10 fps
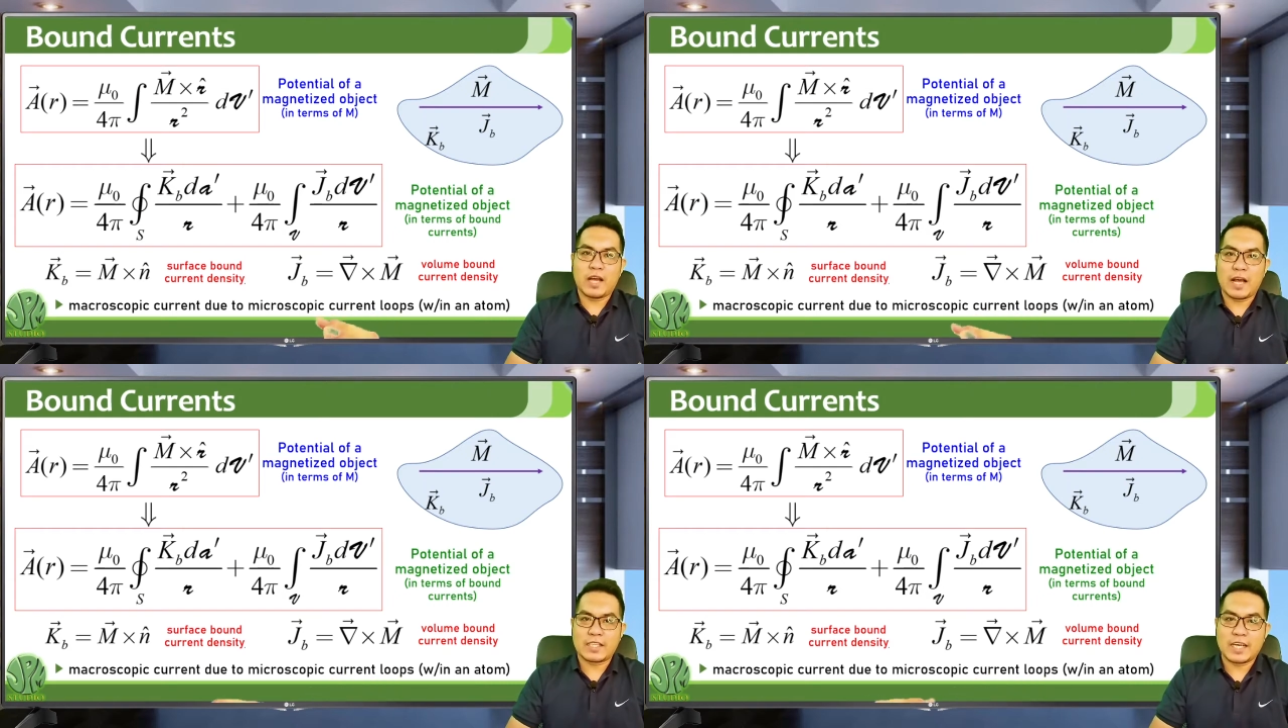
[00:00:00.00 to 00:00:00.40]

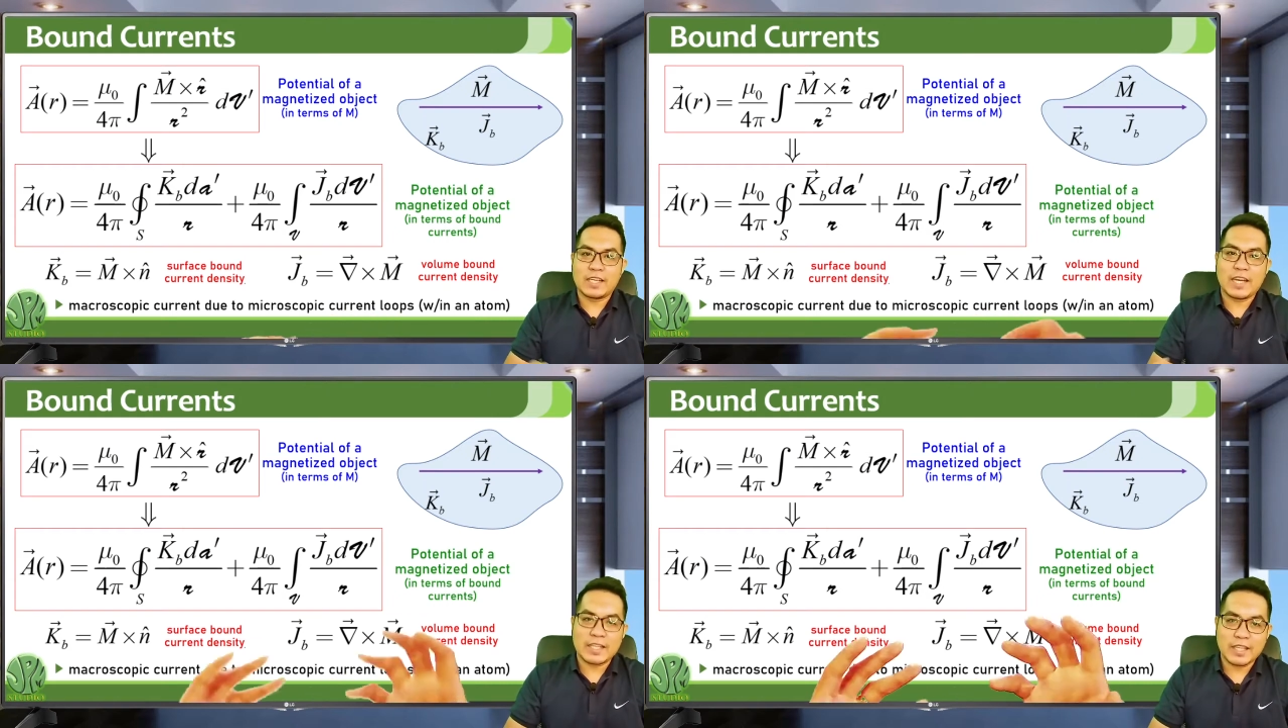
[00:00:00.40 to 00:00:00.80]
as a
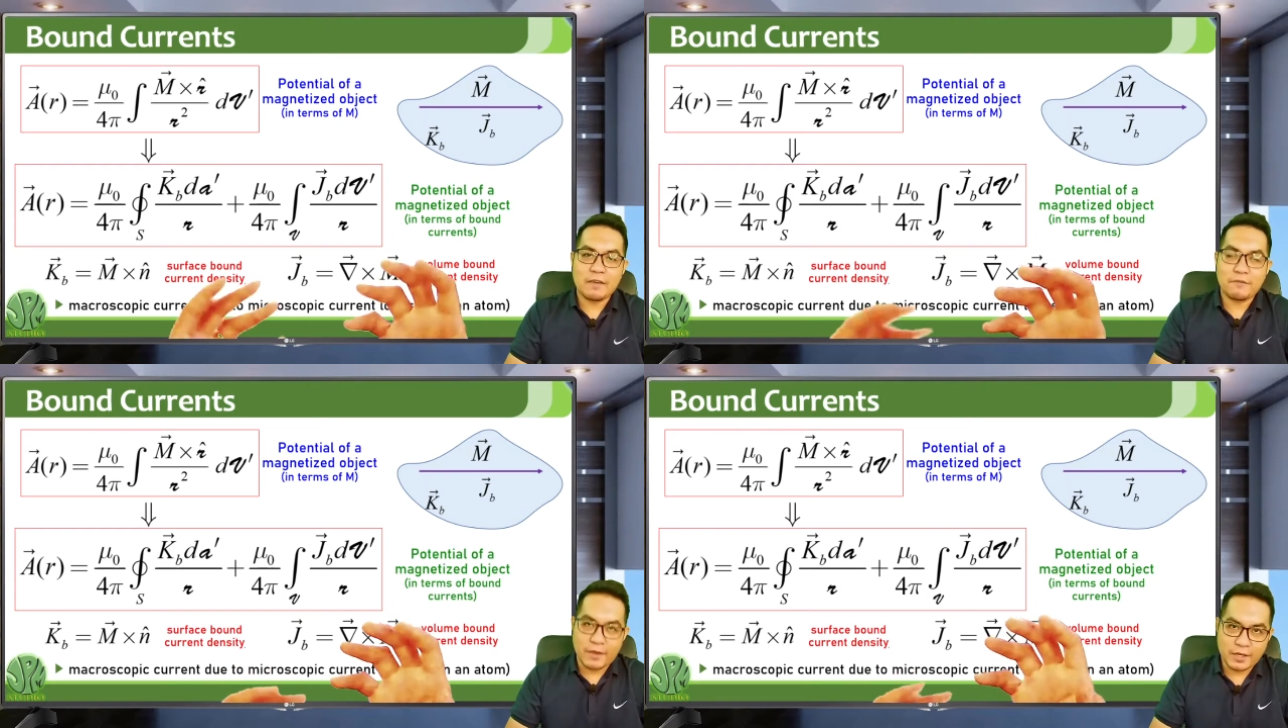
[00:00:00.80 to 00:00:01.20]
net
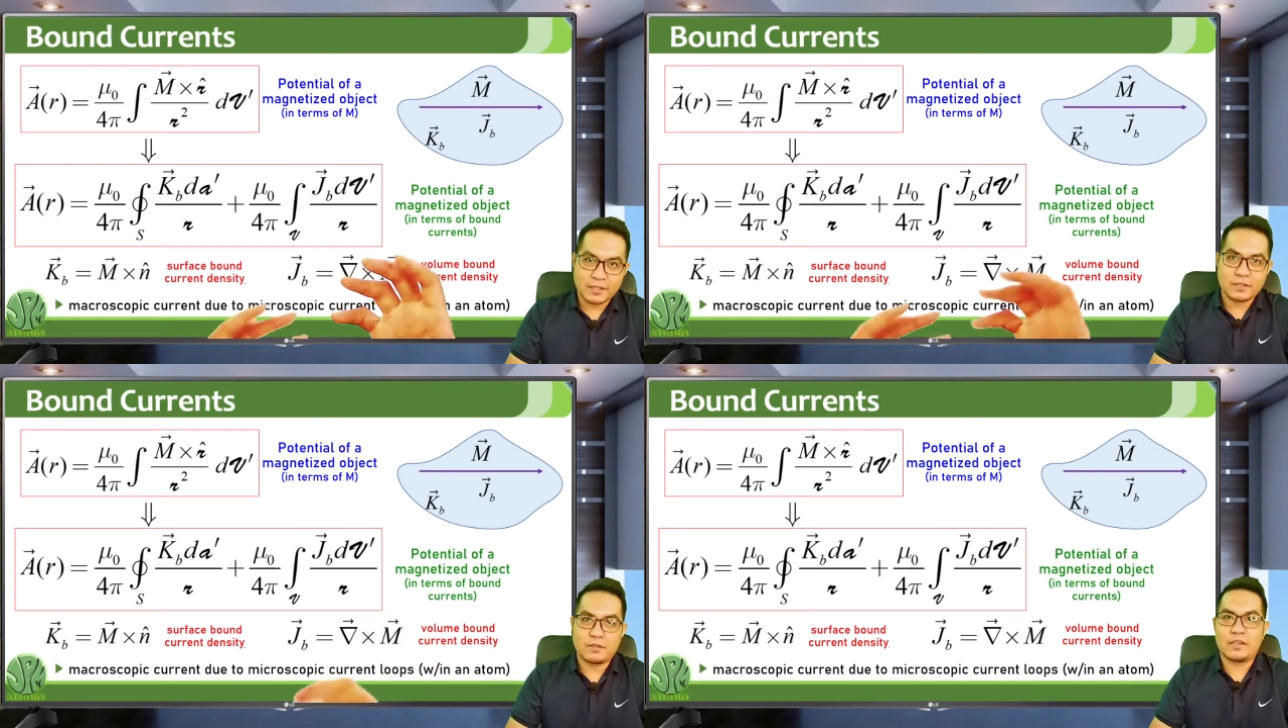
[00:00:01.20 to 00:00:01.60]
effect
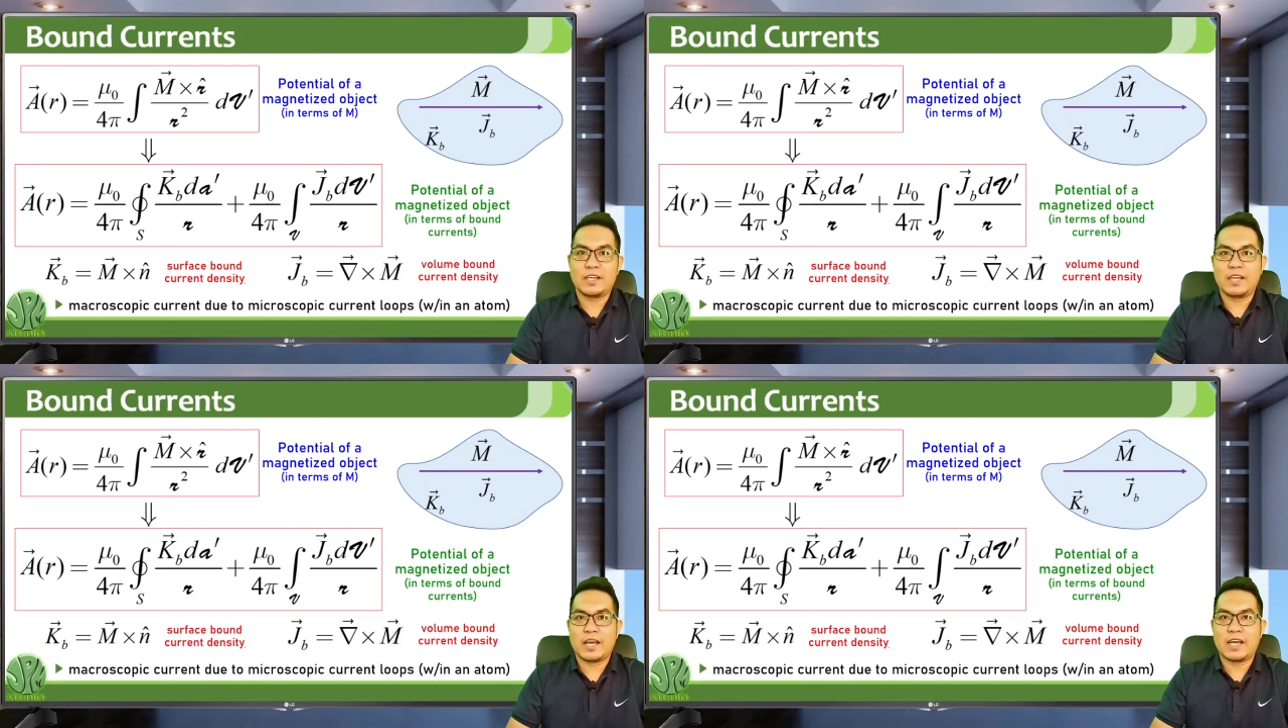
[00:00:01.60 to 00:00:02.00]
or
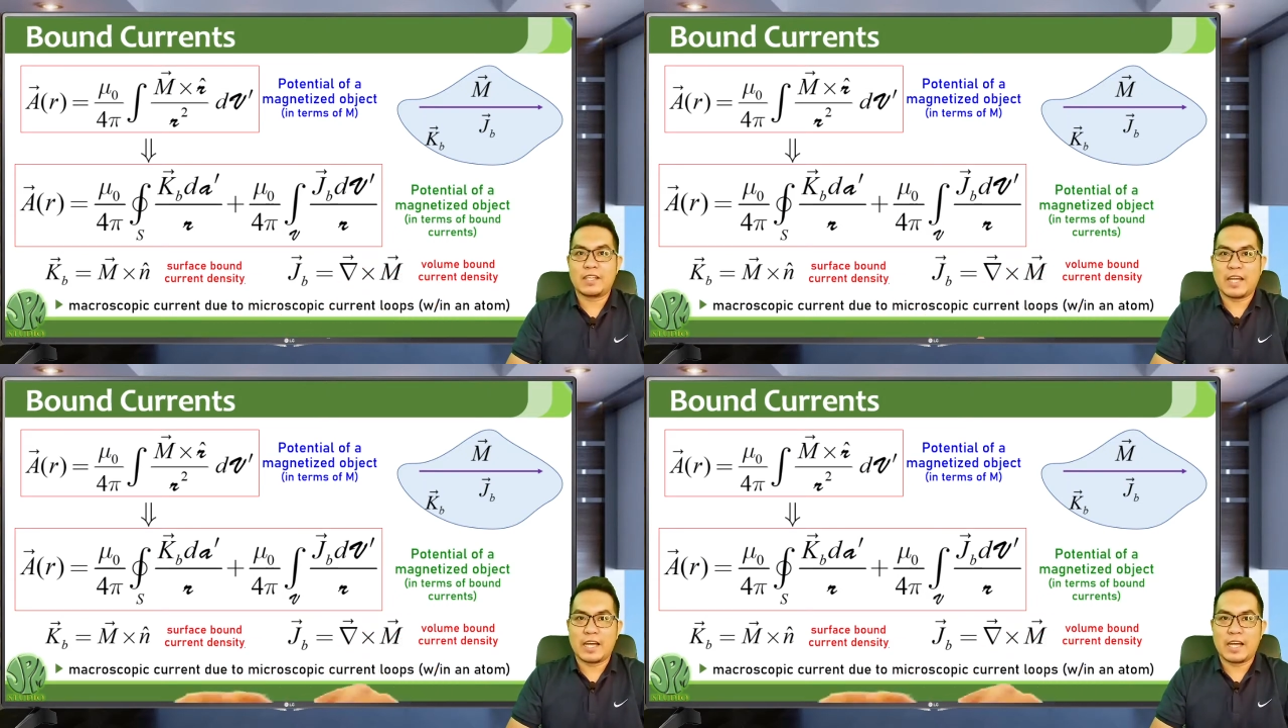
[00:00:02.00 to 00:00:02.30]
a